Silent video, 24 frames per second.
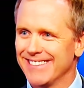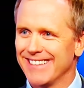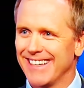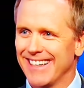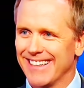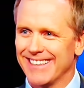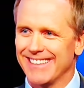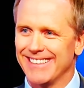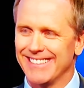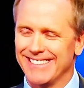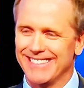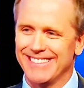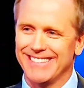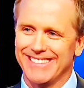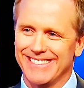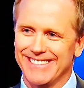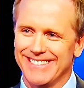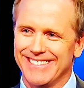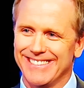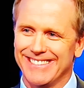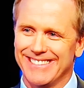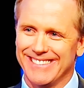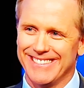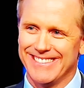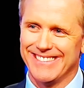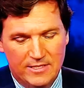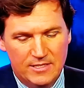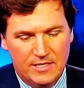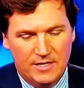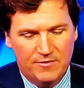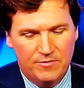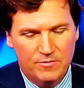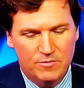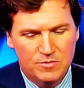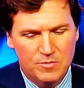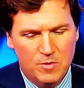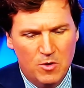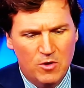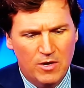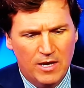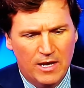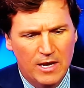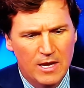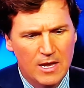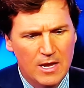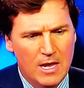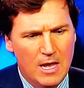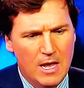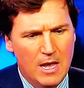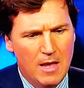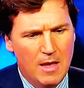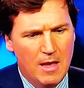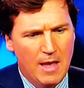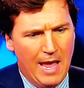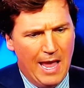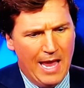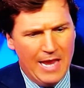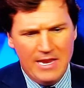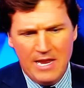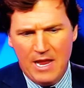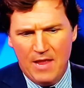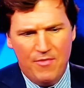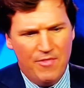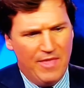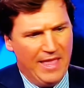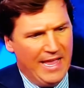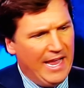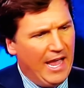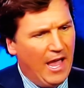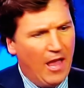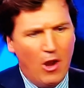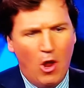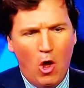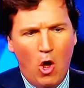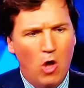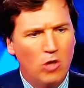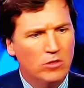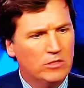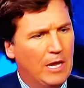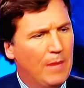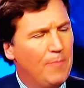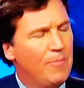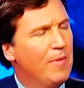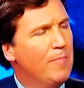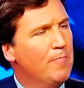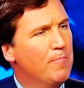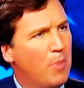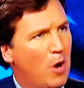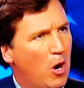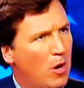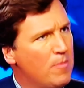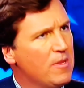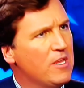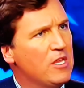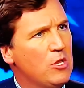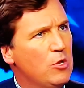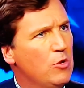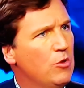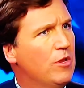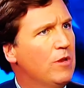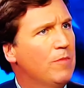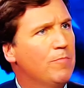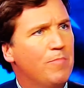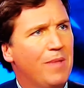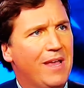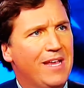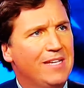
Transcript: It takes many years, right, to get sick from smoking. And yet they got hauled up and barbecued and